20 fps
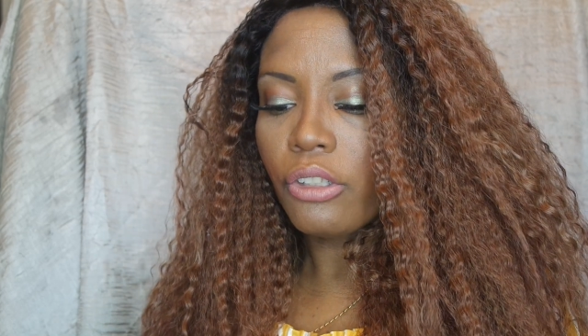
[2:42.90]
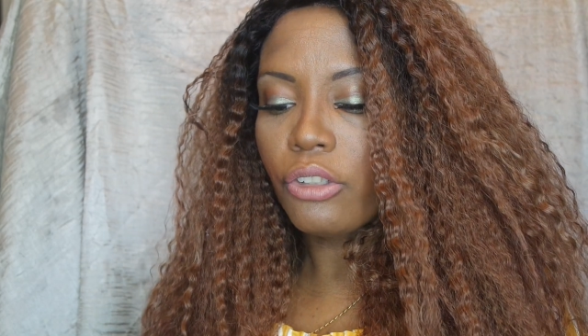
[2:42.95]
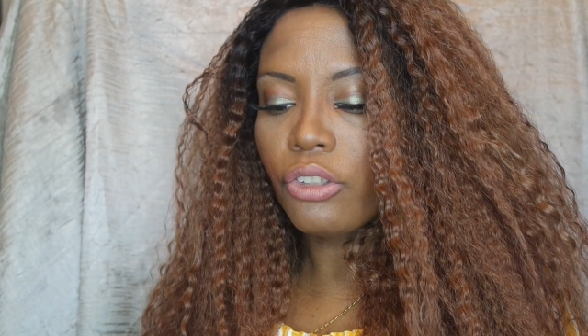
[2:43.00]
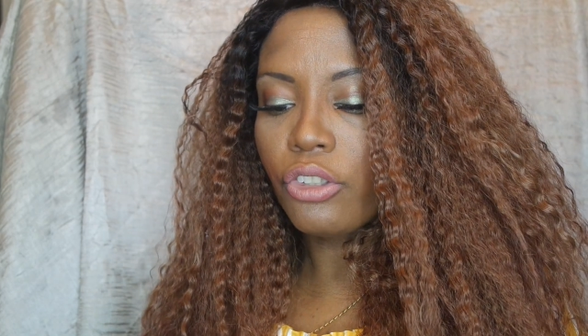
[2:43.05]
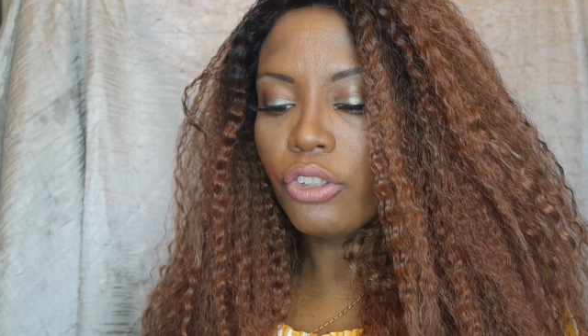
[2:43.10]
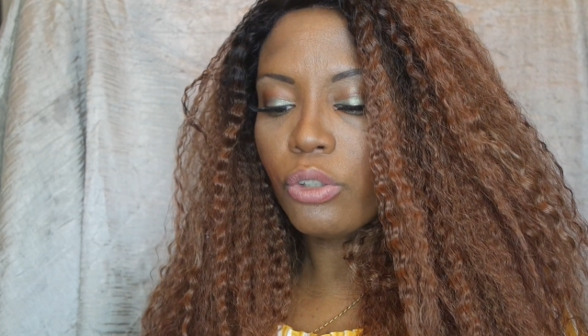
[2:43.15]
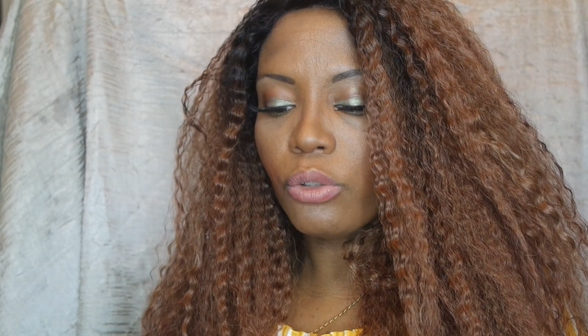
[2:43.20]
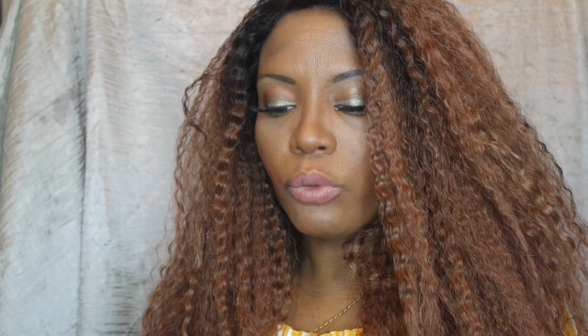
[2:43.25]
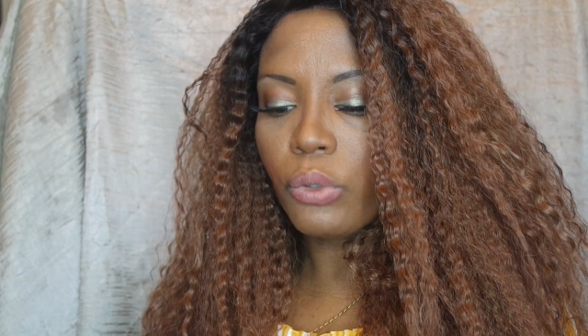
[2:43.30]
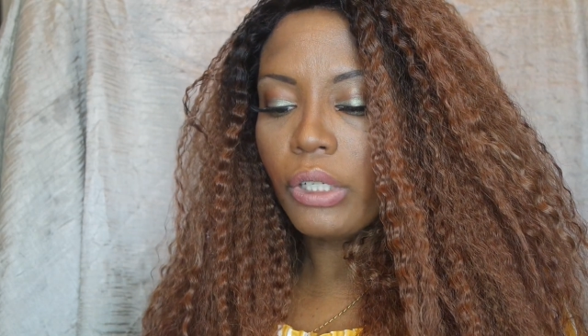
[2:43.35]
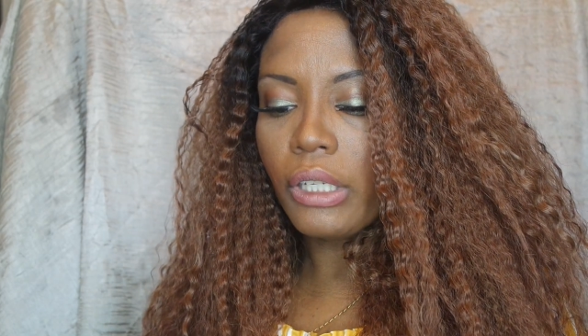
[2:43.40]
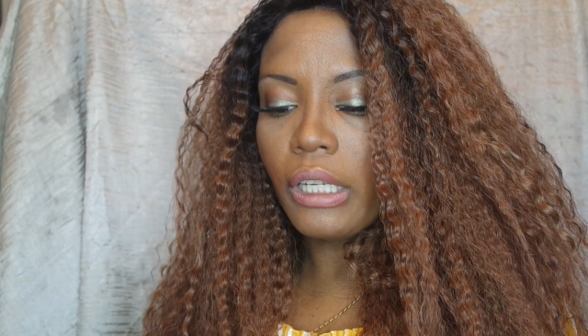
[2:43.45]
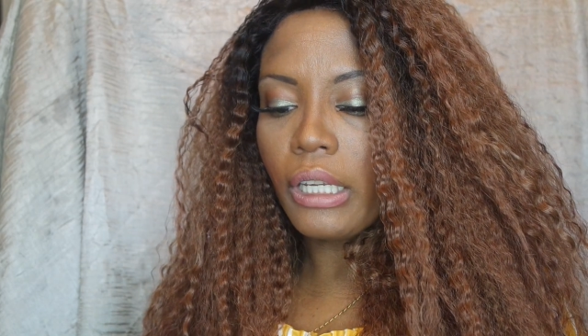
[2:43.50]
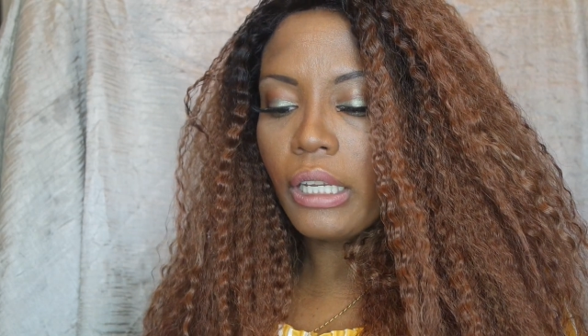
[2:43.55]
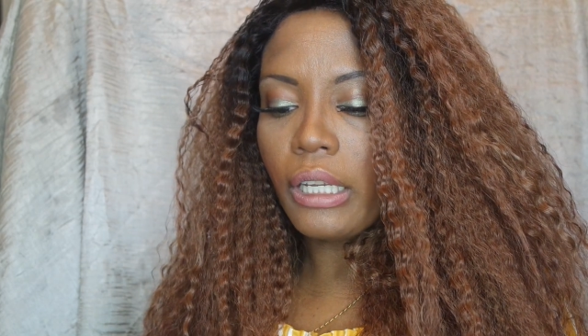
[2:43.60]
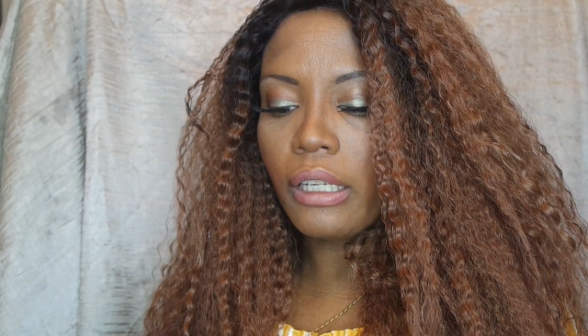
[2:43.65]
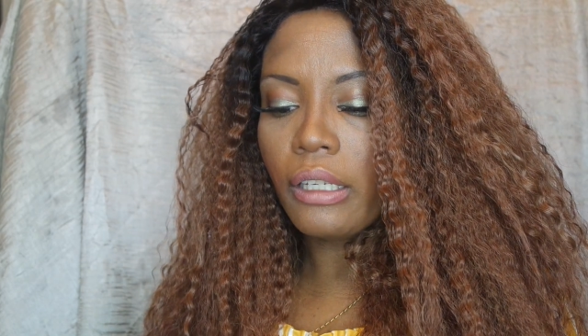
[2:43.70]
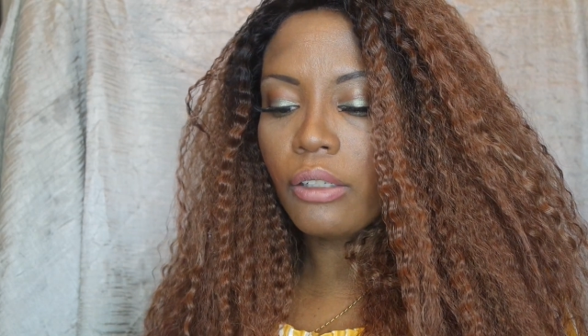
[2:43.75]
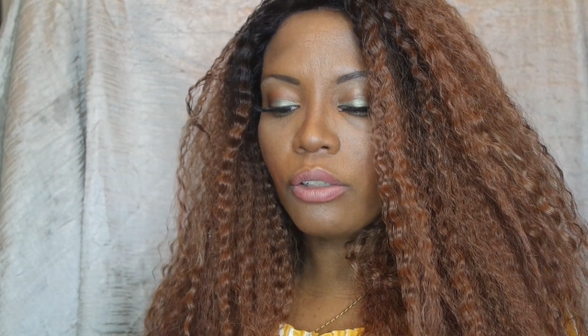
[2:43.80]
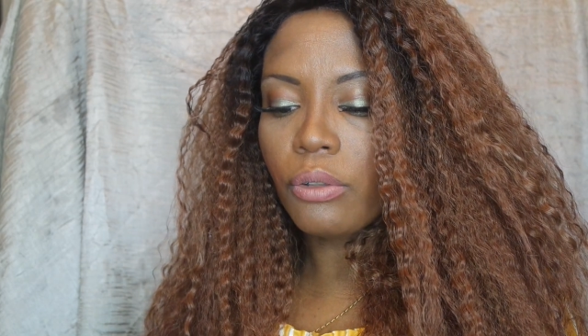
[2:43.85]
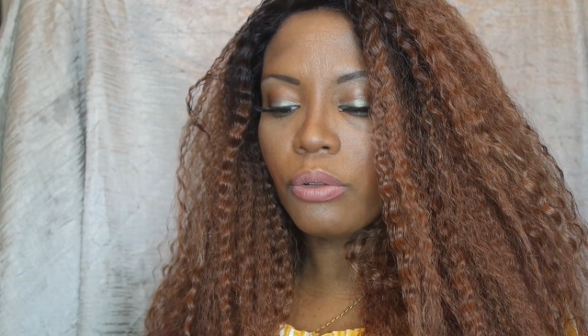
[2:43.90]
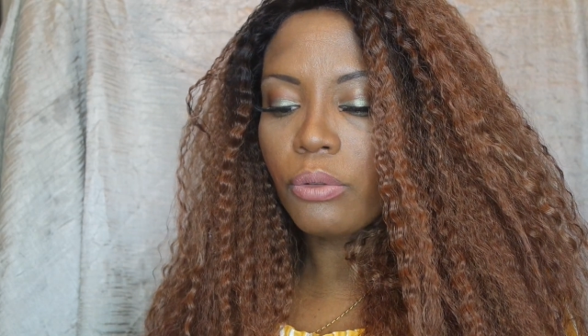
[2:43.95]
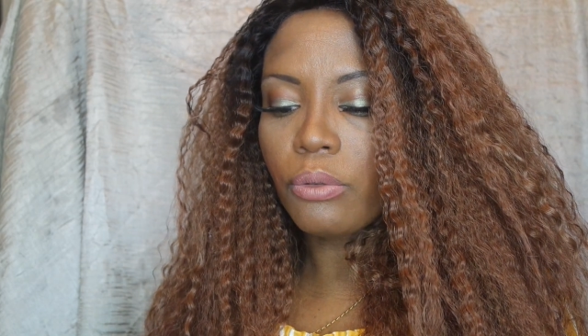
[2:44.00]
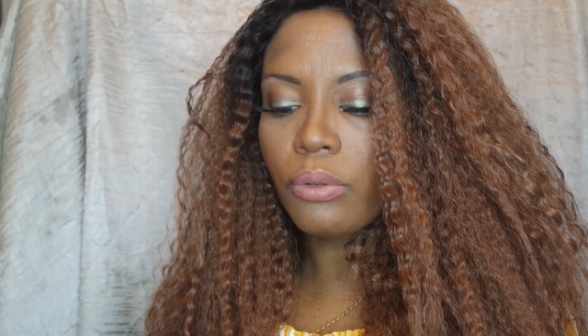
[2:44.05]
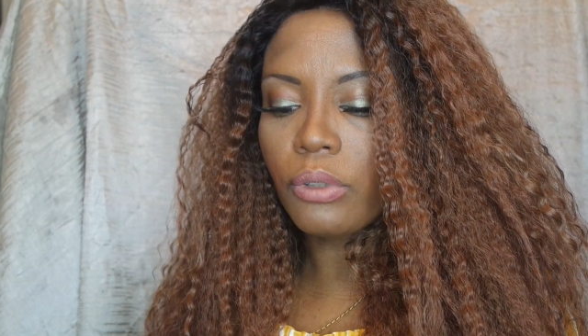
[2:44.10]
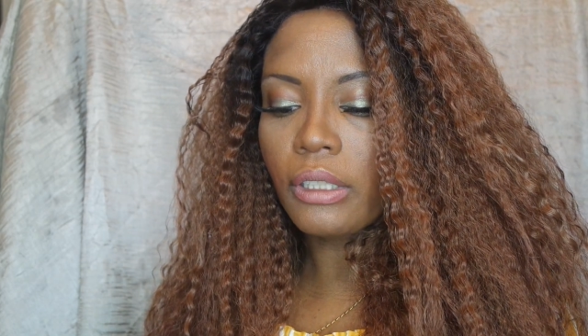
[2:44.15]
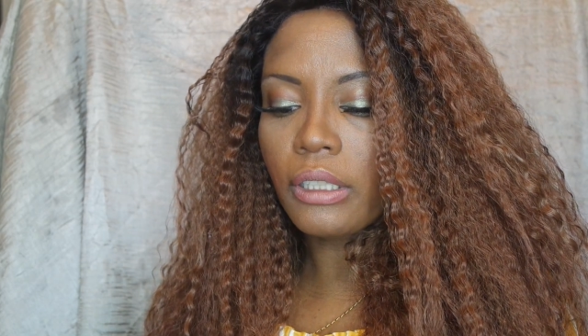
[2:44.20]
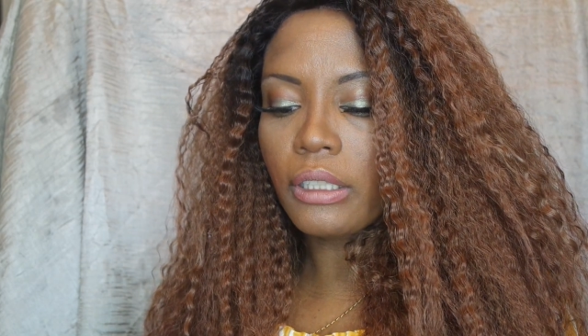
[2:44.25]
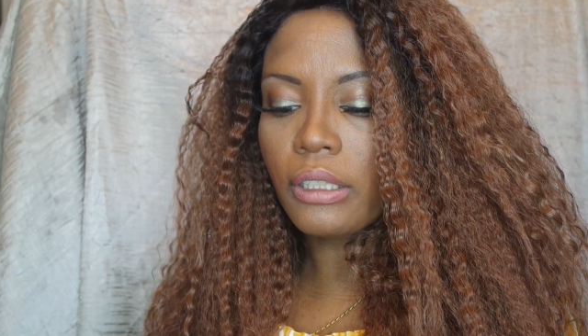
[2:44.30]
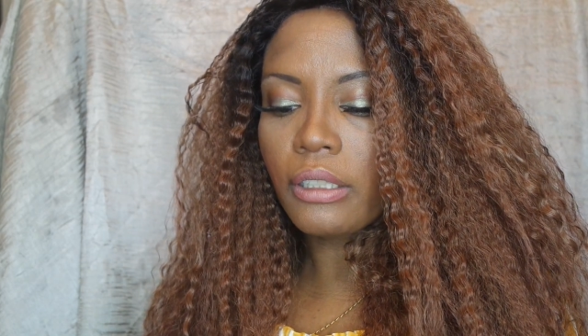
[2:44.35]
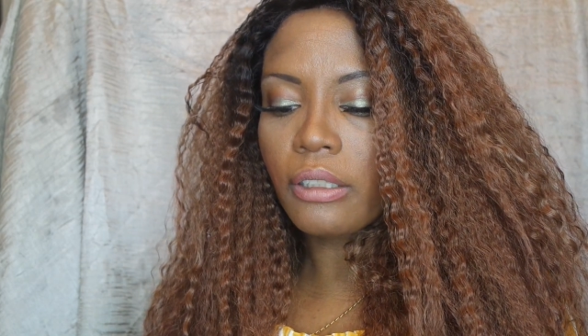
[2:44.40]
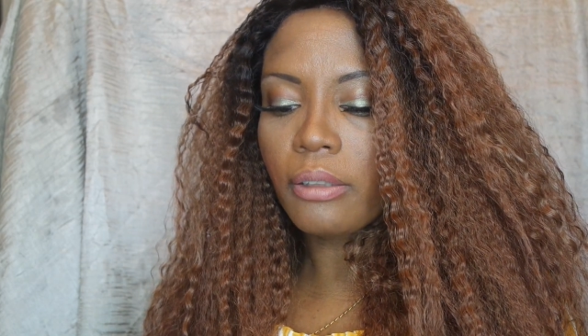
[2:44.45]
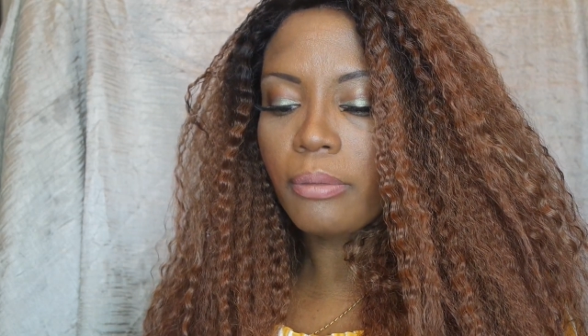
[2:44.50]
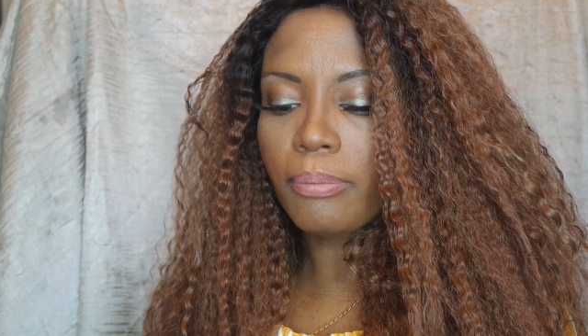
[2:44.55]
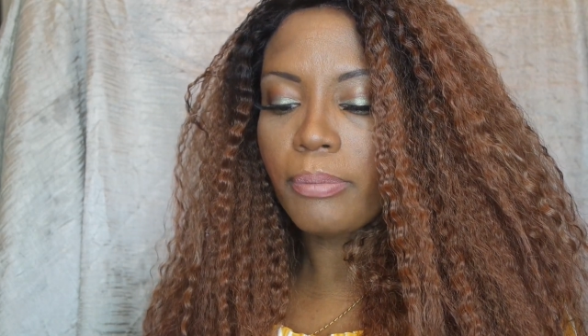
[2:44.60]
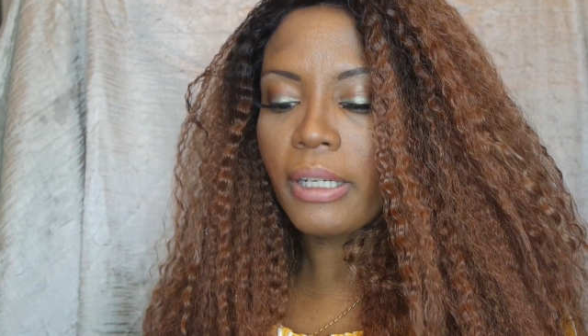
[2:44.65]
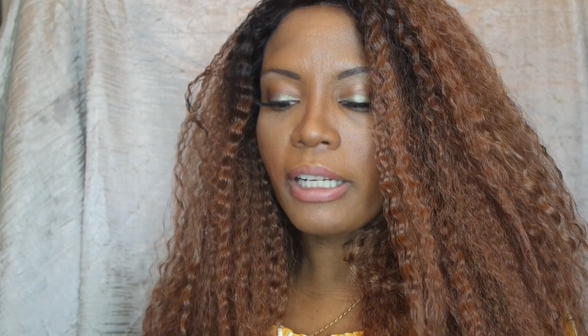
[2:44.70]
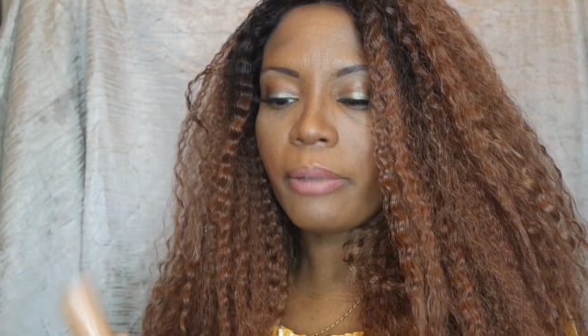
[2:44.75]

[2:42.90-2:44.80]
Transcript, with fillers: The Dewey and Hula